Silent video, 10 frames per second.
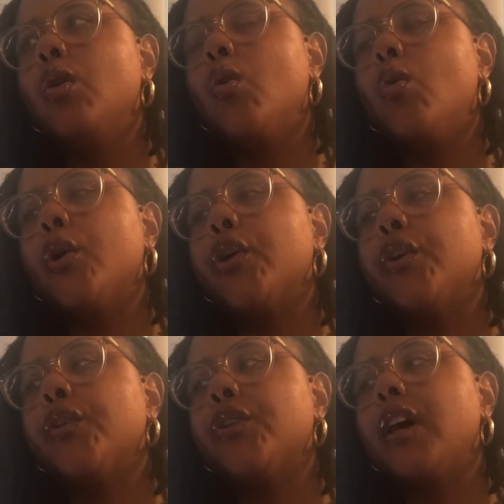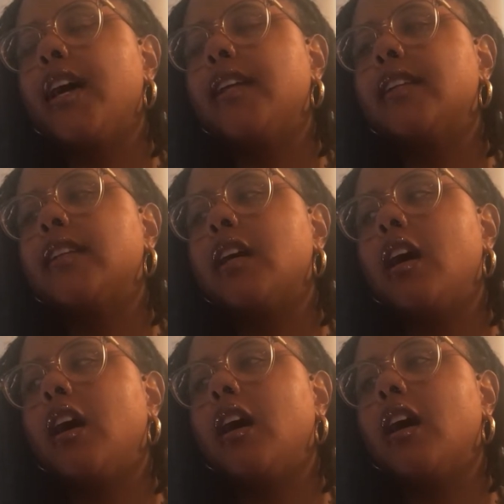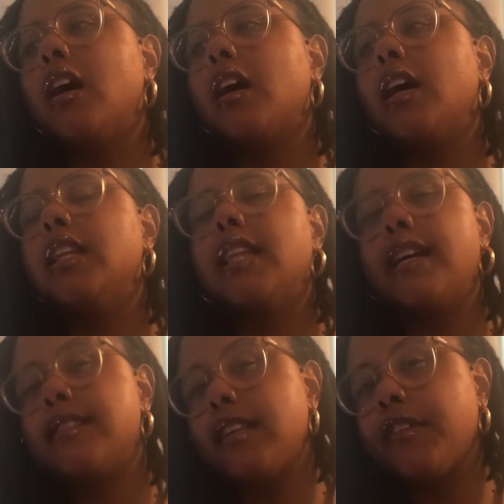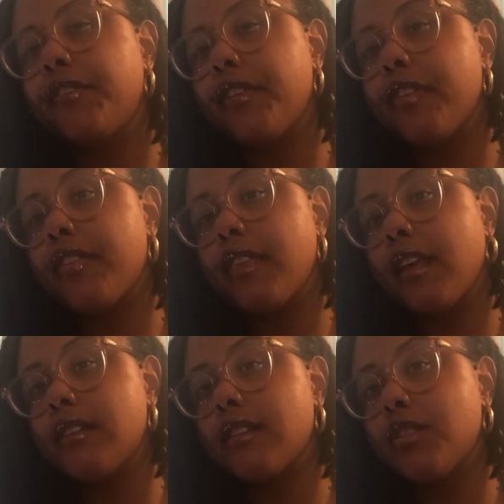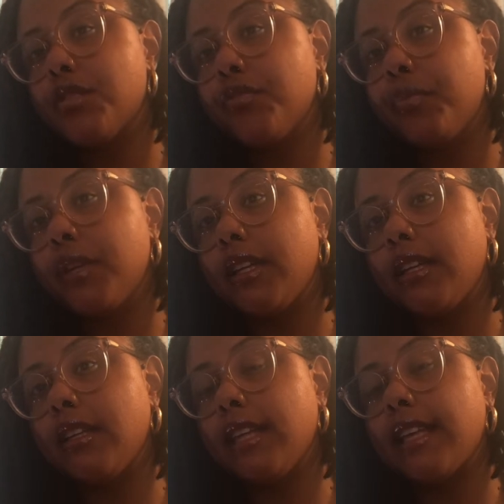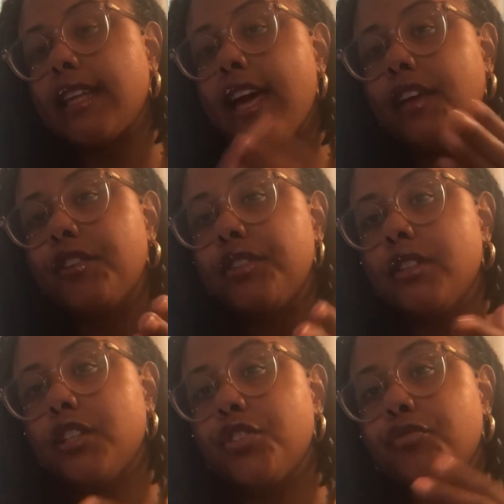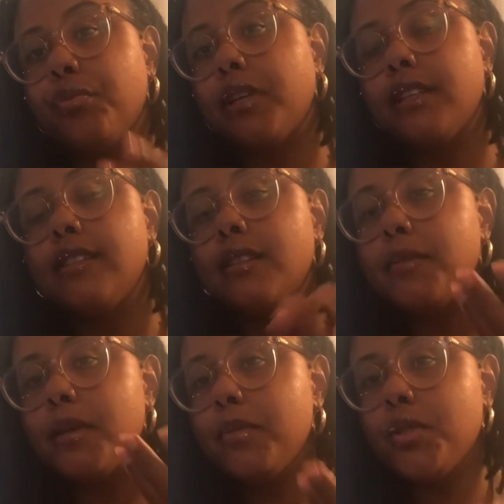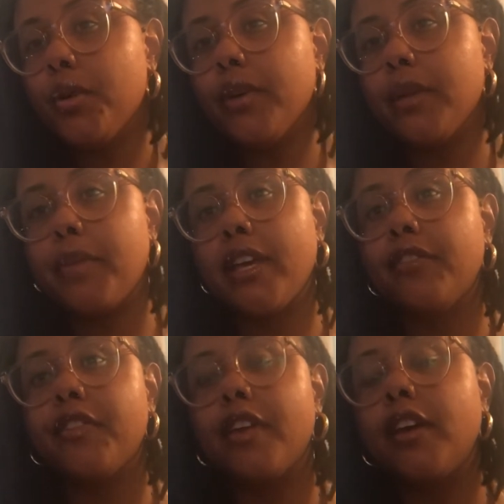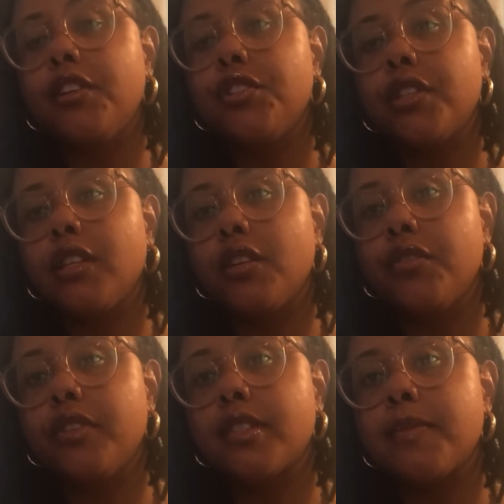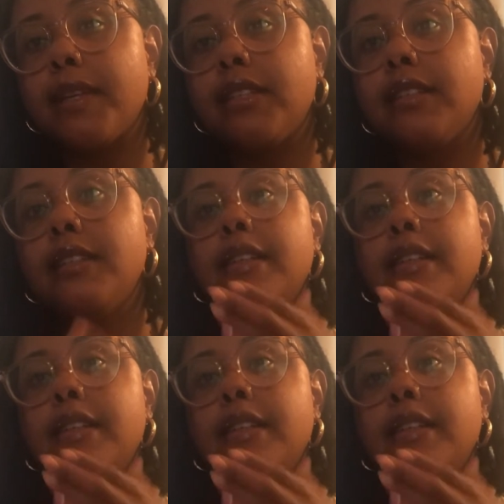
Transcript: or you're not collecting for the things that you've put in, like the energy that you've put in. Sometimes you don't get paid for the energy that you've expended.